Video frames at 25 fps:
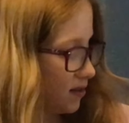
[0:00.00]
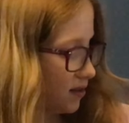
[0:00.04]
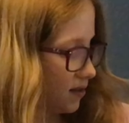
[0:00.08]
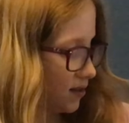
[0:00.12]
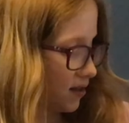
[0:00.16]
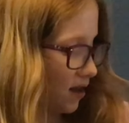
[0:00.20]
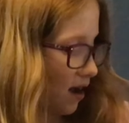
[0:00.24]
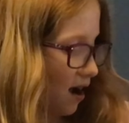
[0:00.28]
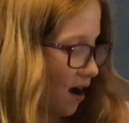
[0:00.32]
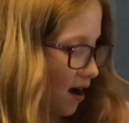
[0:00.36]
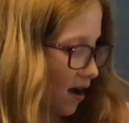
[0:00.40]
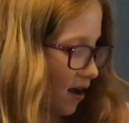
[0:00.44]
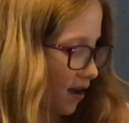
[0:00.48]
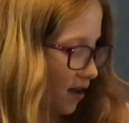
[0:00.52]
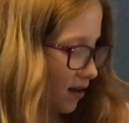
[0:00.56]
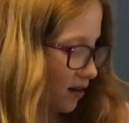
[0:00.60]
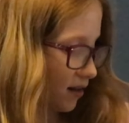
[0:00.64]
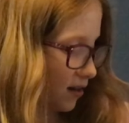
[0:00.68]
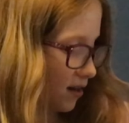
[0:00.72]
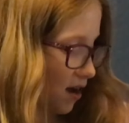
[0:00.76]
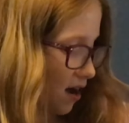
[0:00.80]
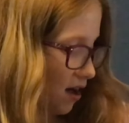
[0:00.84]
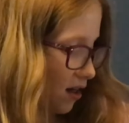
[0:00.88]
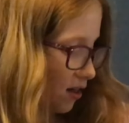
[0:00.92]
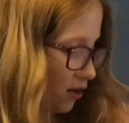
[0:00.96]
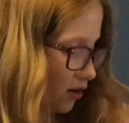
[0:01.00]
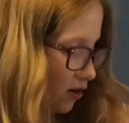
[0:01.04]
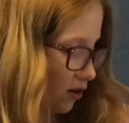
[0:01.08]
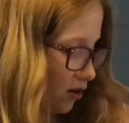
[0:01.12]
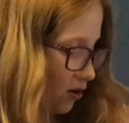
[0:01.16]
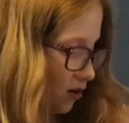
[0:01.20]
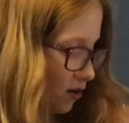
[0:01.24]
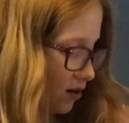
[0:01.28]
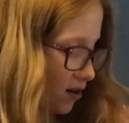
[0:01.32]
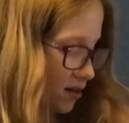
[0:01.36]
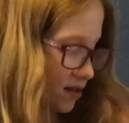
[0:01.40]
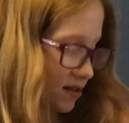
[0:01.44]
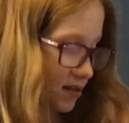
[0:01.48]
sign color
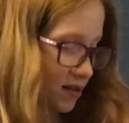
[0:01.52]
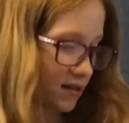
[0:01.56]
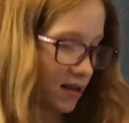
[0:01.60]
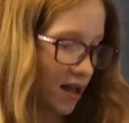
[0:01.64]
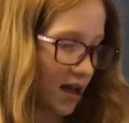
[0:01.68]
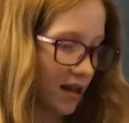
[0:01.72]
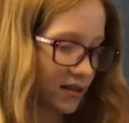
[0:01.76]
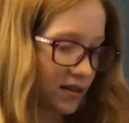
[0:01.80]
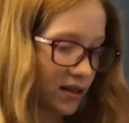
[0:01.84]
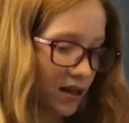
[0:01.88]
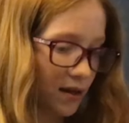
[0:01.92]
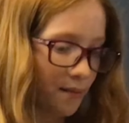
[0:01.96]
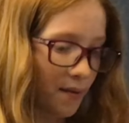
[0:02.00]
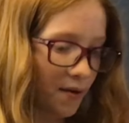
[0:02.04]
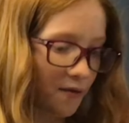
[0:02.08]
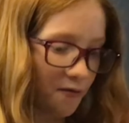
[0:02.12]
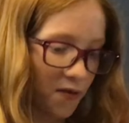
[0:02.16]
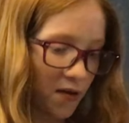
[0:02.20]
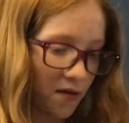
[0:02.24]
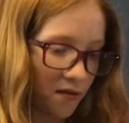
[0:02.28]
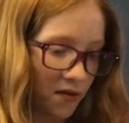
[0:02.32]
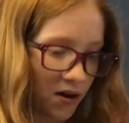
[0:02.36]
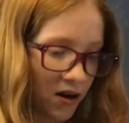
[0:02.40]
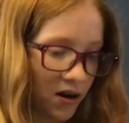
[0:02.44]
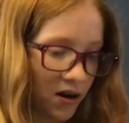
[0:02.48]
because that's like my favorite